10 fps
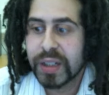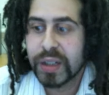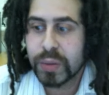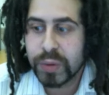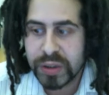
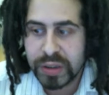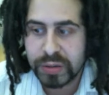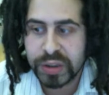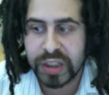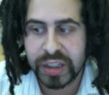
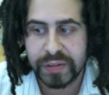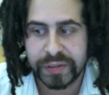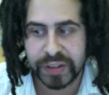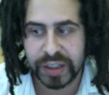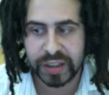will kind
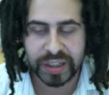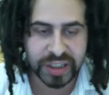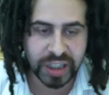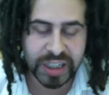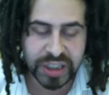of
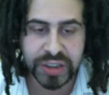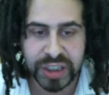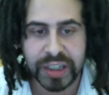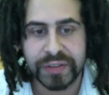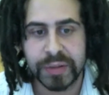entice you
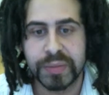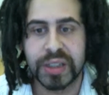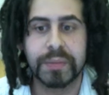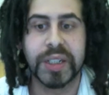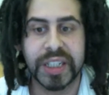to give them
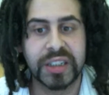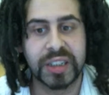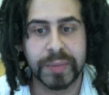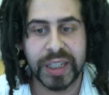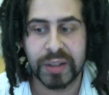some money
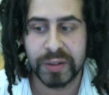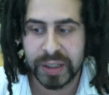somehow.